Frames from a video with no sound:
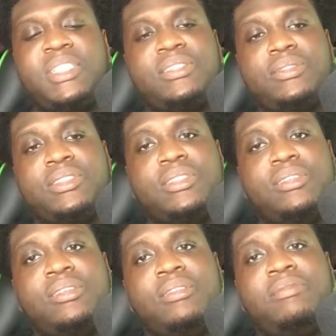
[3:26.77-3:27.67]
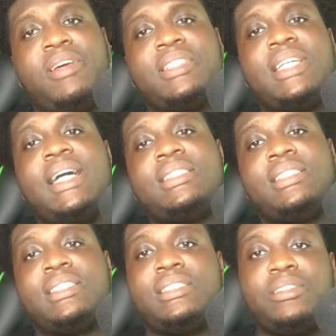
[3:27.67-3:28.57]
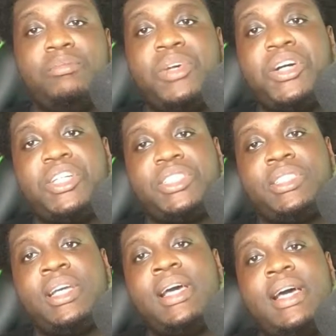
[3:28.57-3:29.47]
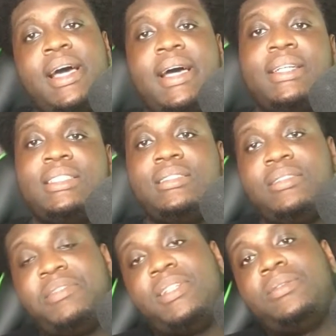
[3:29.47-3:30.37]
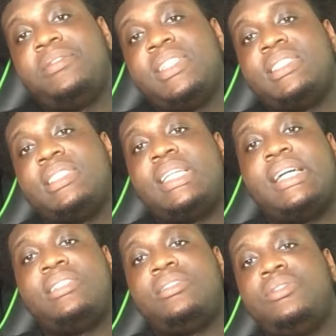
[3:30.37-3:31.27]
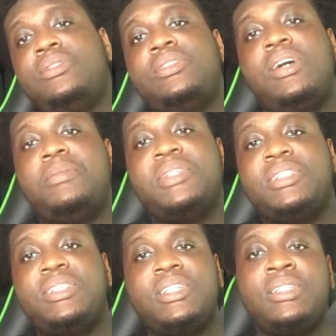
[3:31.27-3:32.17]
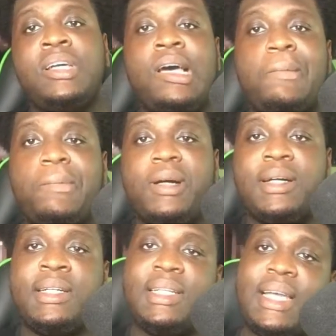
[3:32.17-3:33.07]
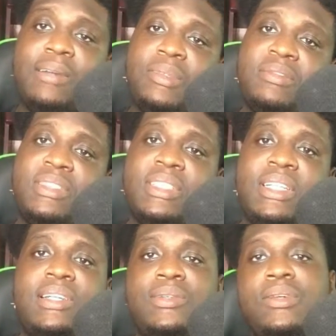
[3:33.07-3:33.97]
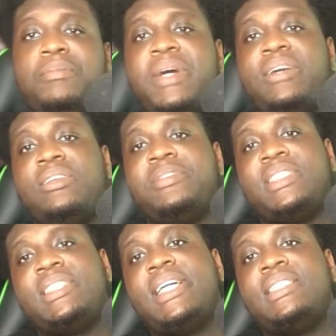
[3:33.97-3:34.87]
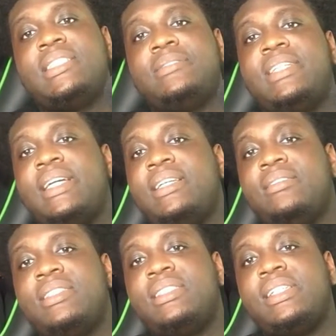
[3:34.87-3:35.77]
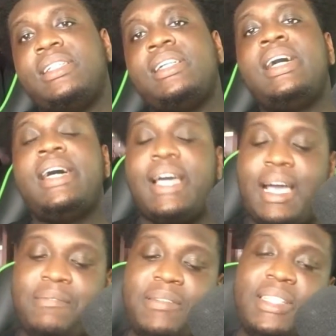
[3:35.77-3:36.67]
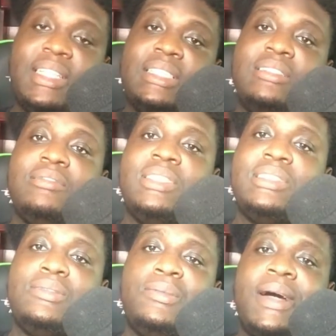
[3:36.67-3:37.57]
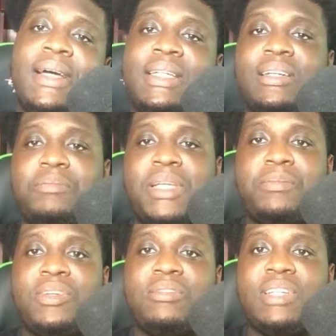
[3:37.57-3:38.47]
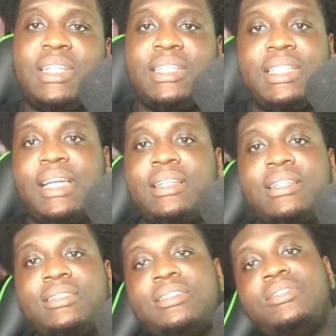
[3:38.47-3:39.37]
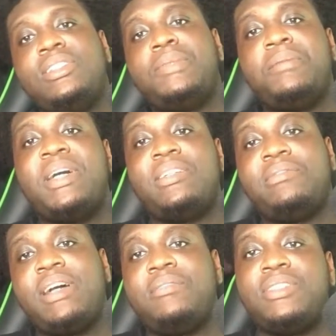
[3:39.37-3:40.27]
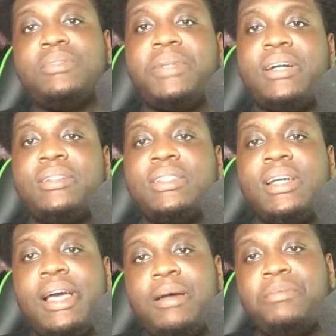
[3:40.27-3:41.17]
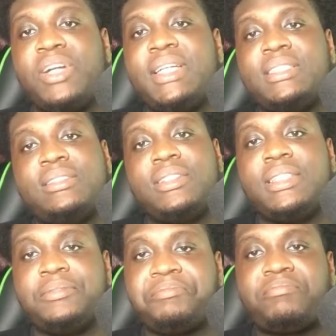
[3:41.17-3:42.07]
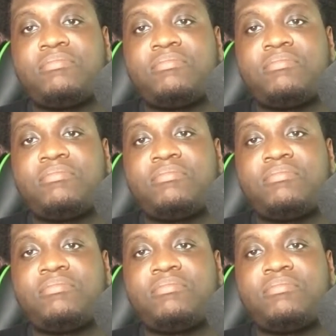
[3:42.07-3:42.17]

There's also first access to merch, and the thing with this is that it's all calm and good, but like with the little amount of incentives that there is there, I think that's the reason why people are really yelling and screaming about the £500 price on it.